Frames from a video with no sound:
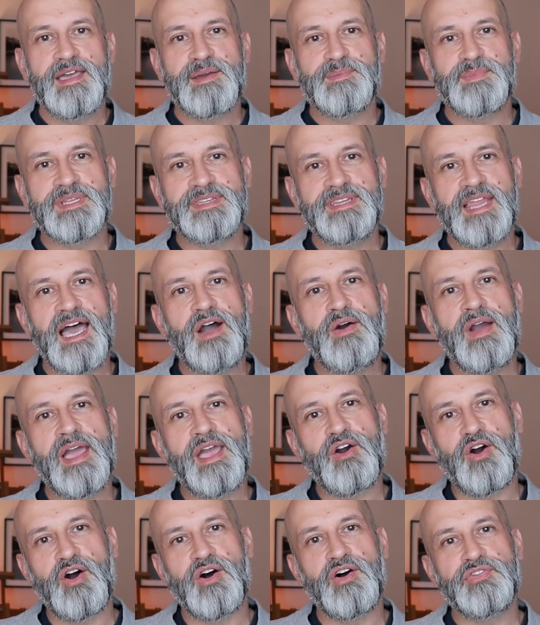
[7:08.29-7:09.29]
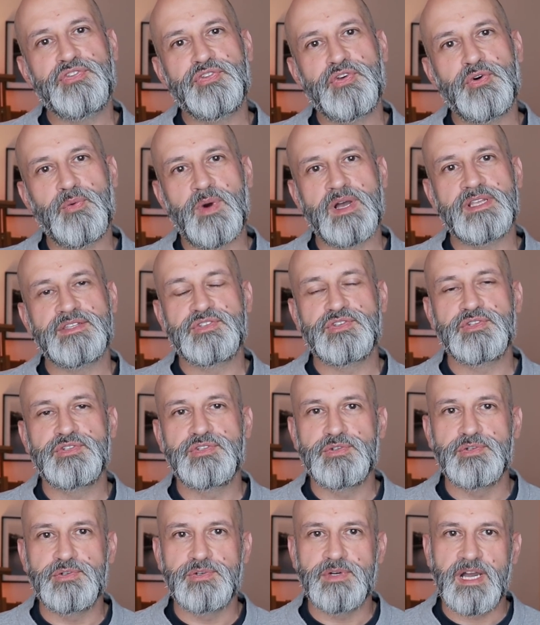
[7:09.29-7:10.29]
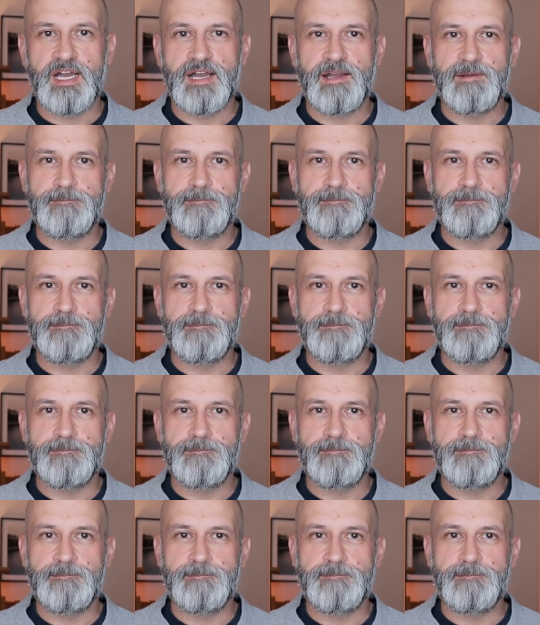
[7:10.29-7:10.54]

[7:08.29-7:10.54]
But now I also want to do